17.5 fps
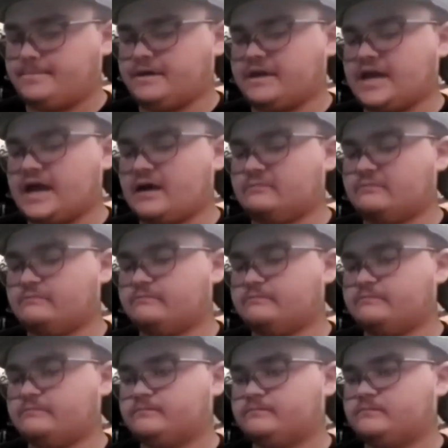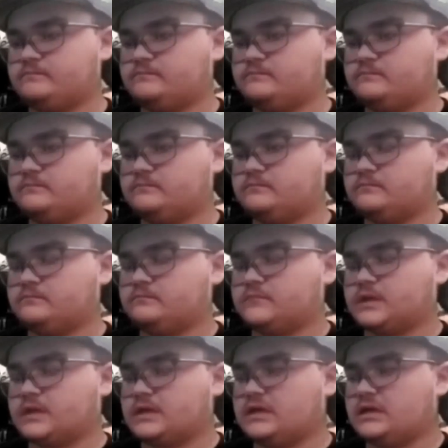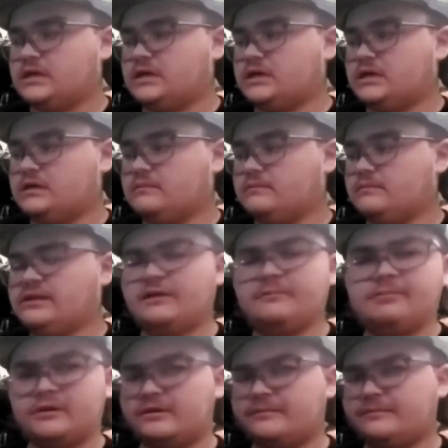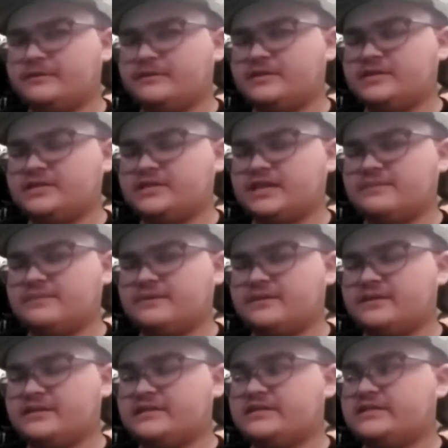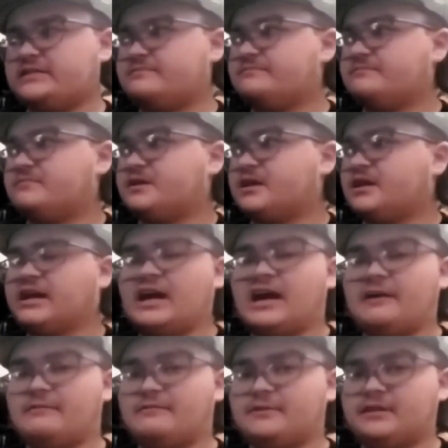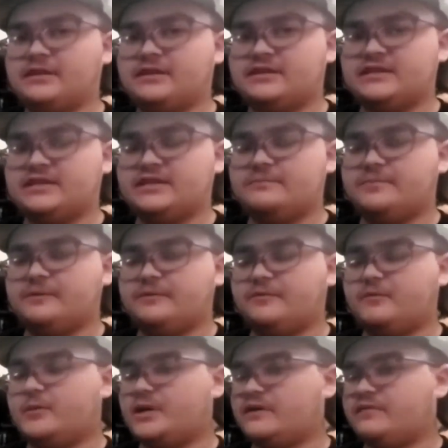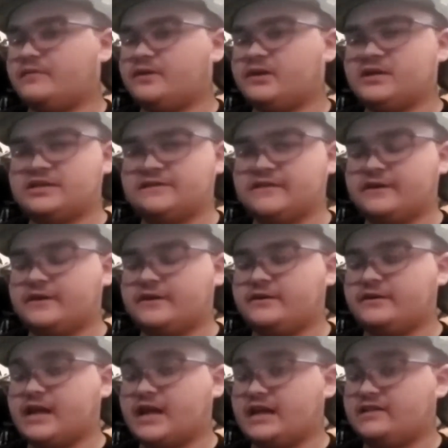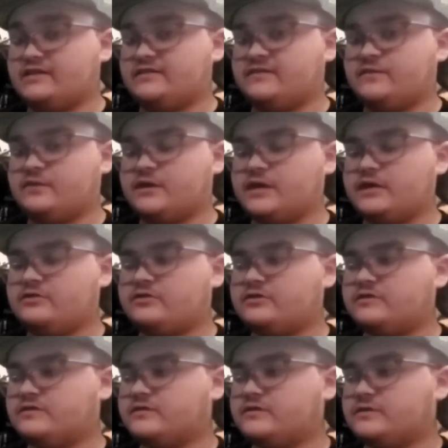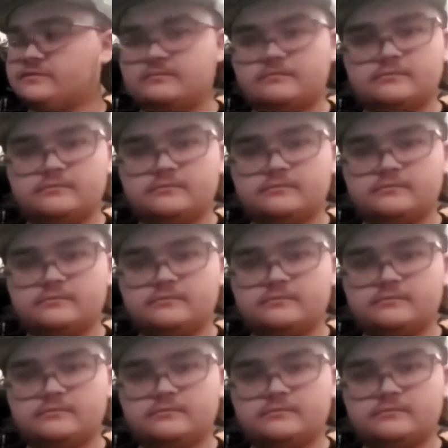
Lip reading: But yeah. Not really much to say about this. I haven't really seen it, but from what I've heard, it's a very nice 4K transfer.